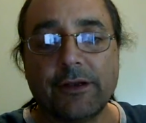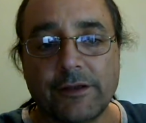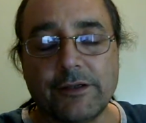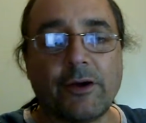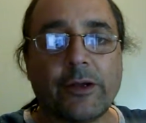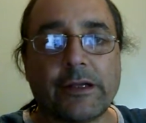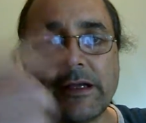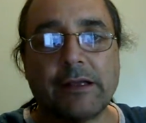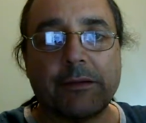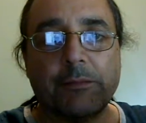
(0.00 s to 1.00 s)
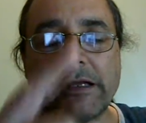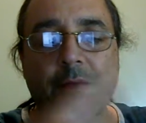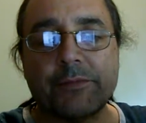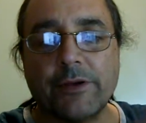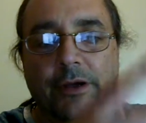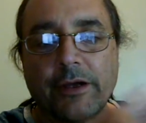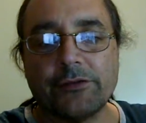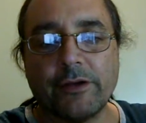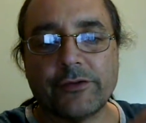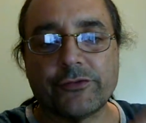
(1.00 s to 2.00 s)
you know, it becomes
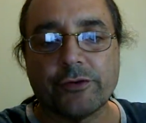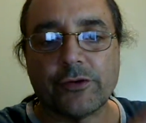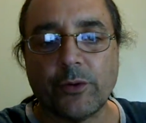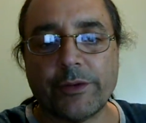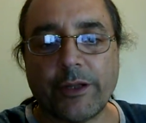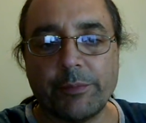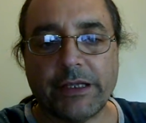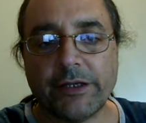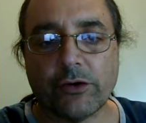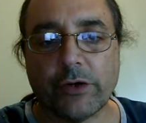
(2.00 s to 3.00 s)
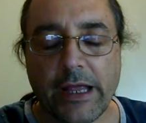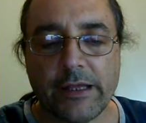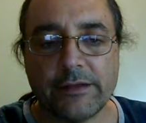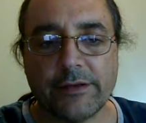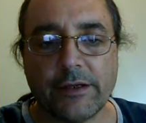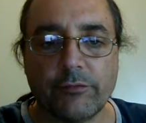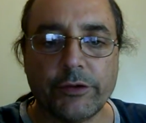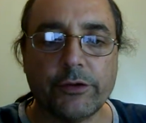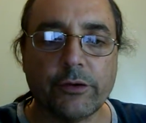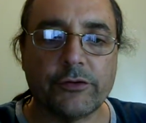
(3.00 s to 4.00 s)
a circle without beginning or end if we
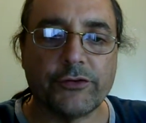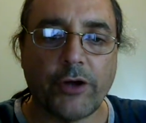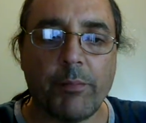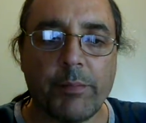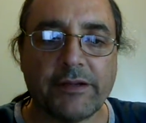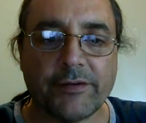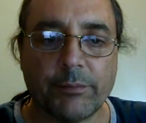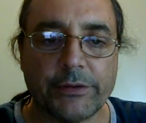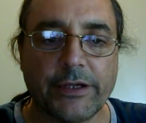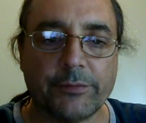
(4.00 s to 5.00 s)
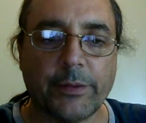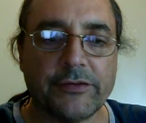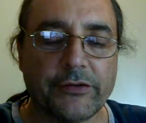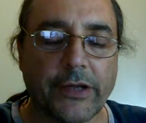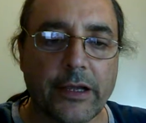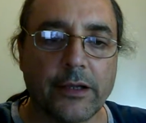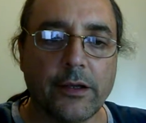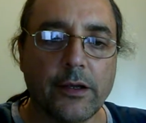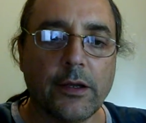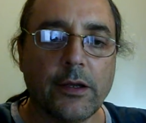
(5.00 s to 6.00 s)
don't stop it someplace by saying
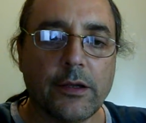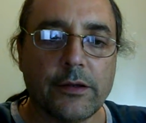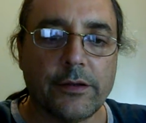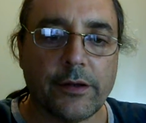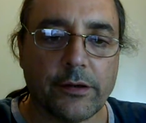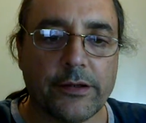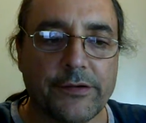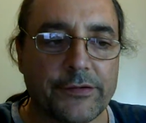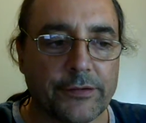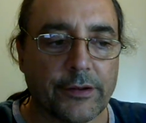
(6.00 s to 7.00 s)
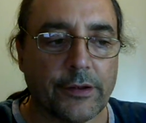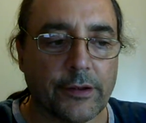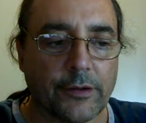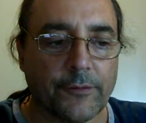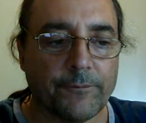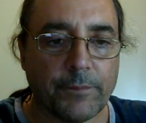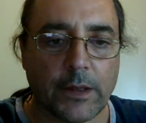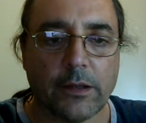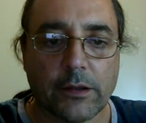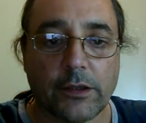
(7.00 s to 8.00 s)
there is
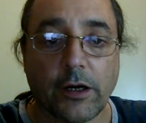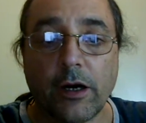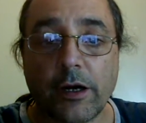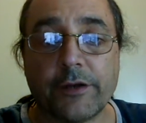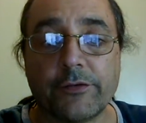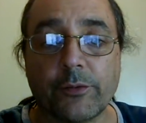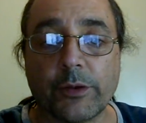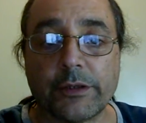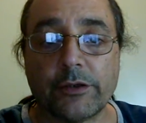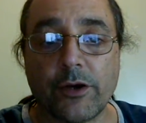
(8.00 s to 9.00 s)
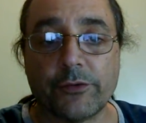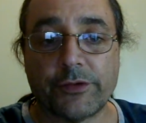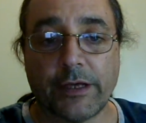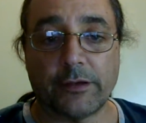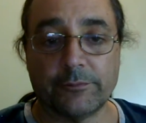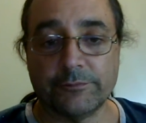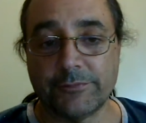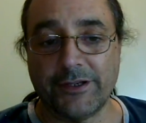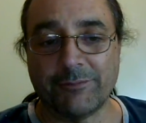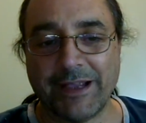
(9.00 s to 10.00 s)
God is the one that knows that,
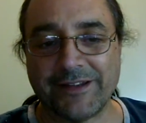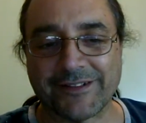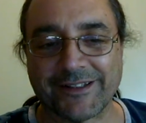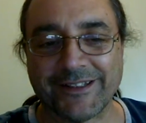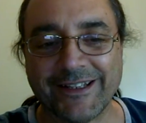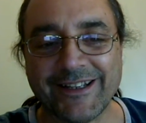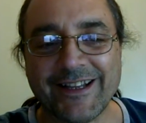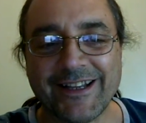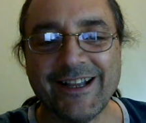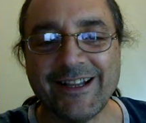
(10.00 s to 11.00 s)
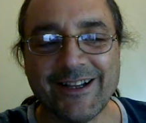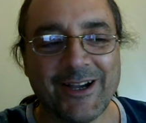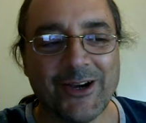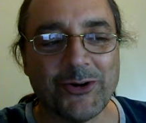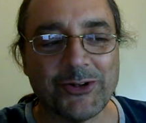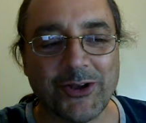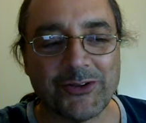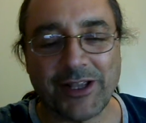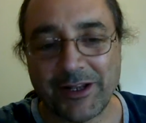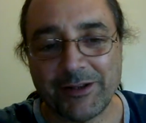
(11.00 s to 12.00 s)
basically. Who knows
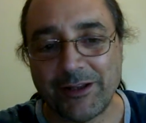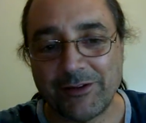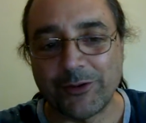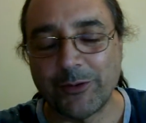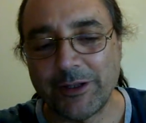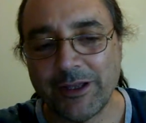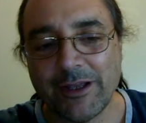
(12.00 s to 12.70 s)
that? And so we